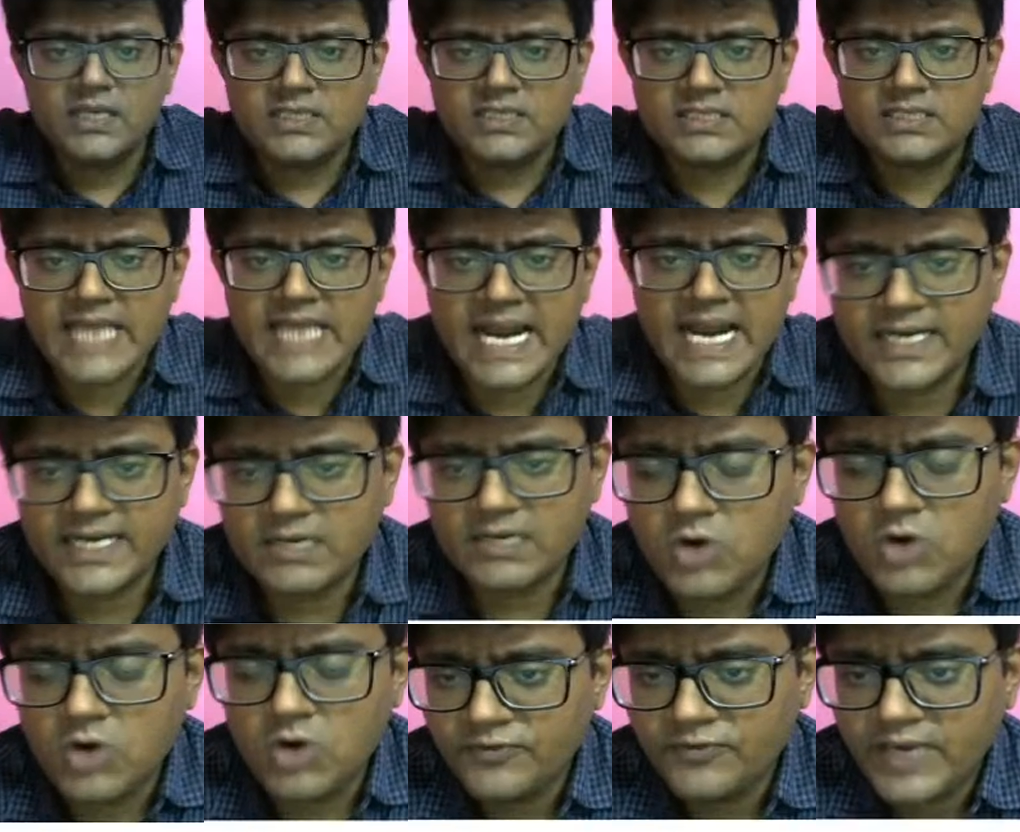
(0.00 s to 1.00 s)
standard
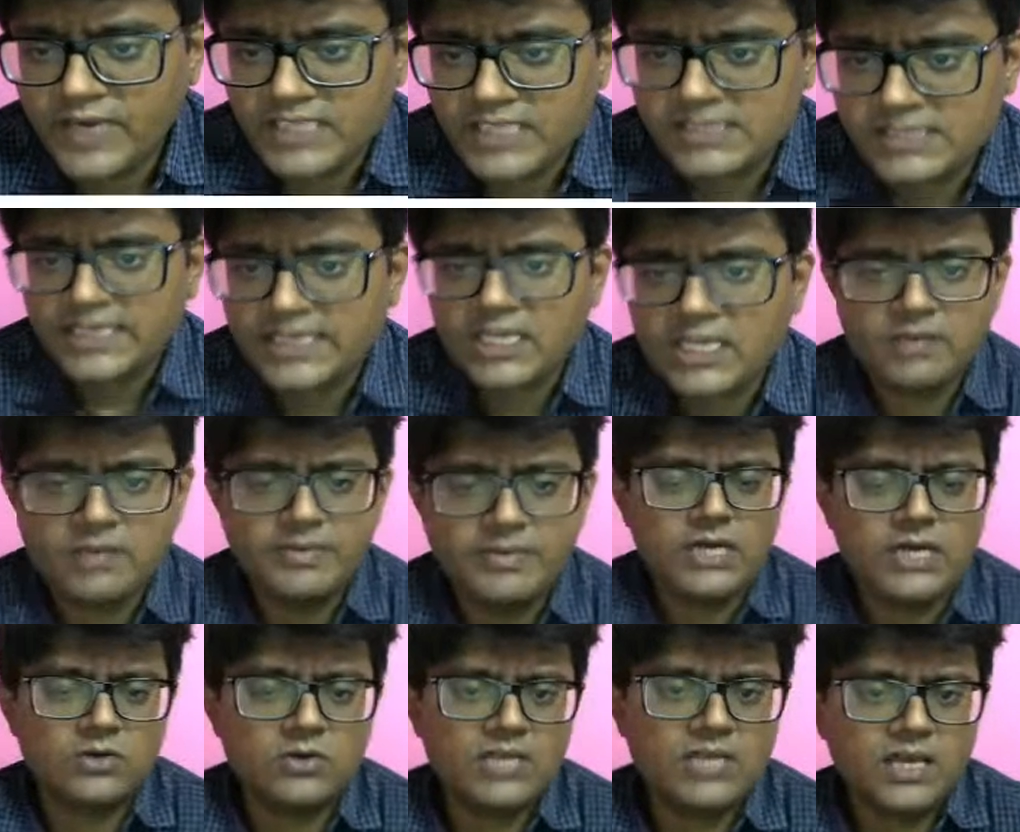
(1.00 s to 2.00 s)
modification that can be
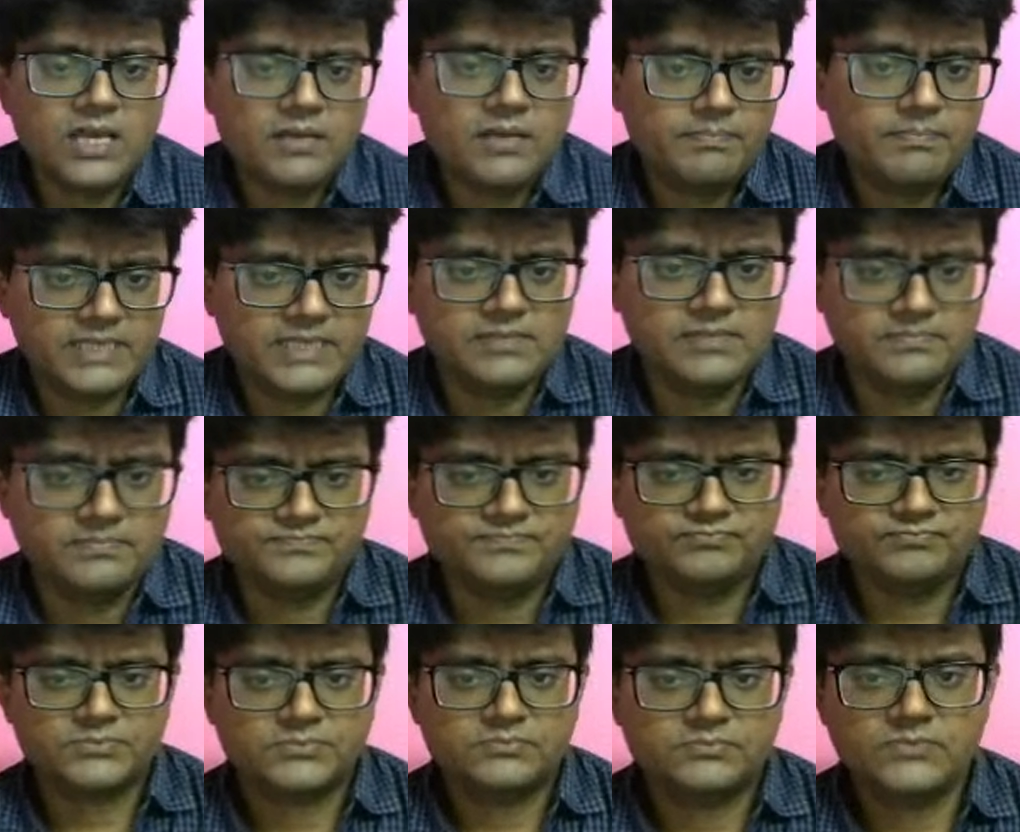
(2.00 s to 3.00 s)
done to the prism.
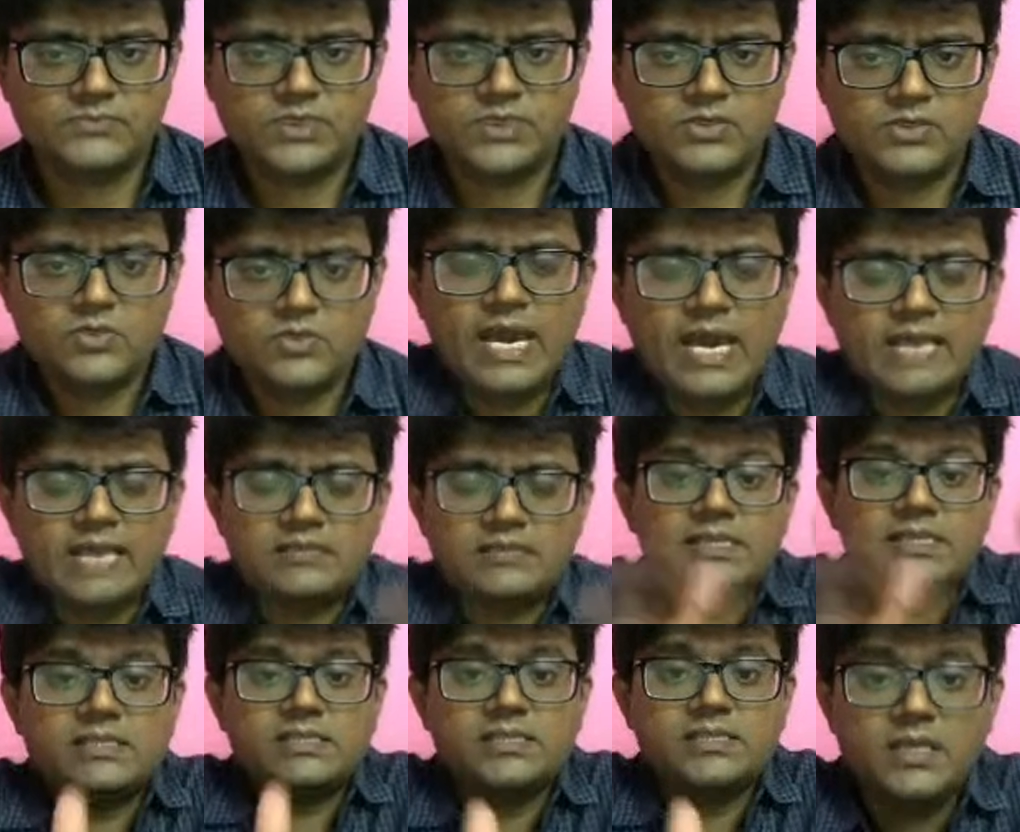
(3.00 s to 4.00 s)
So as
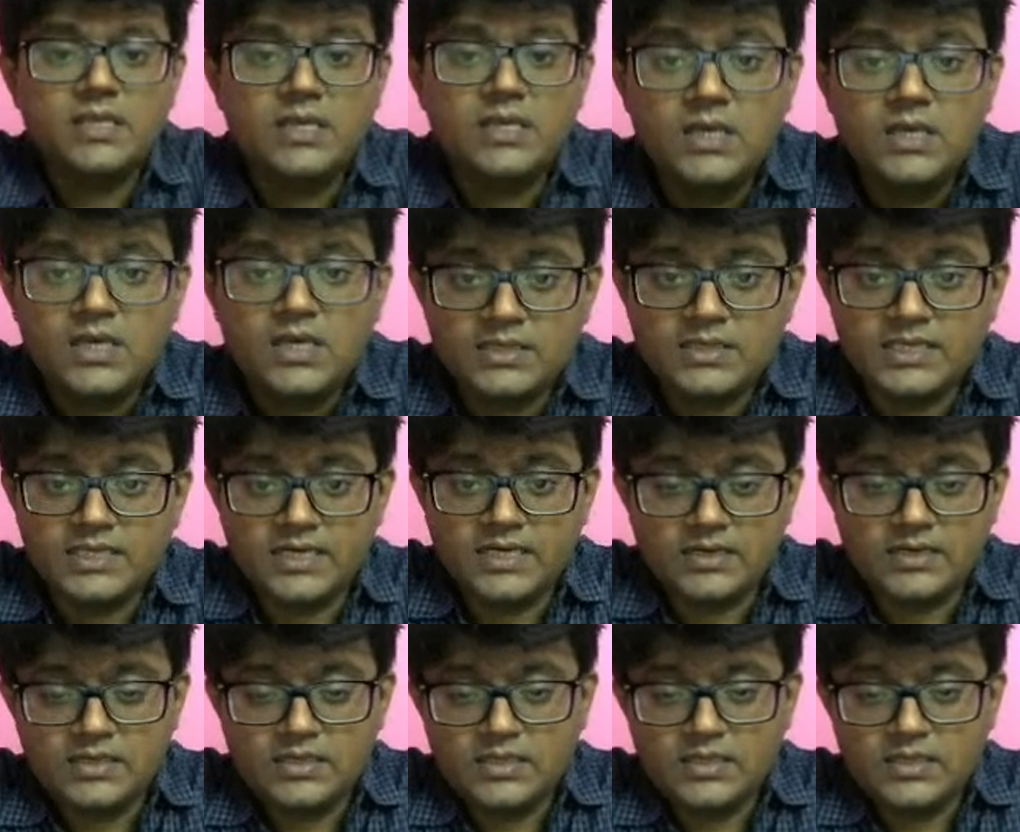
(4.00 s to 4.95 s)
such, the